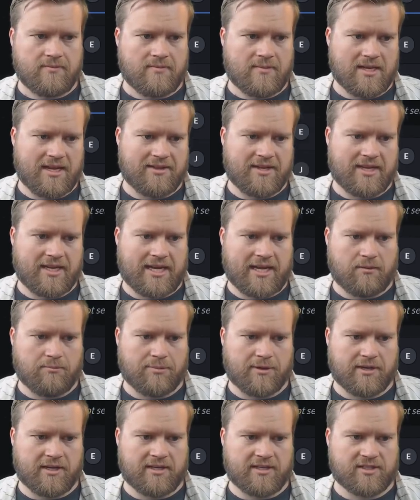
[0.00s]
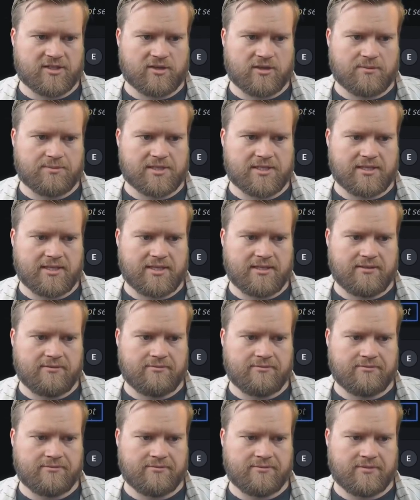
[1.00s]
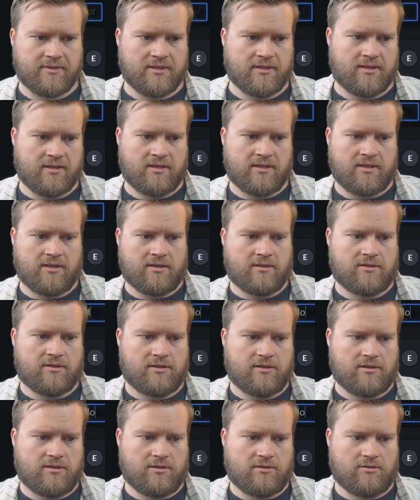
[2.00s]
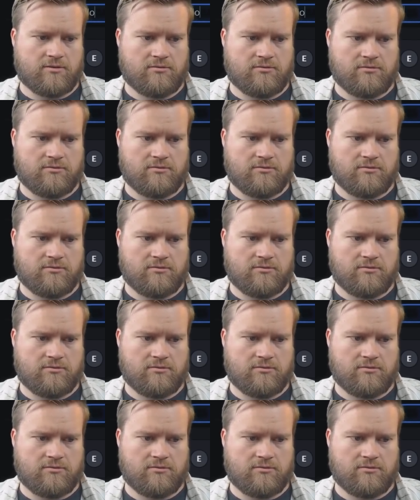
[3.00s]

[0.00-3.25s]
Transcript: and then I can put a description in. To Do,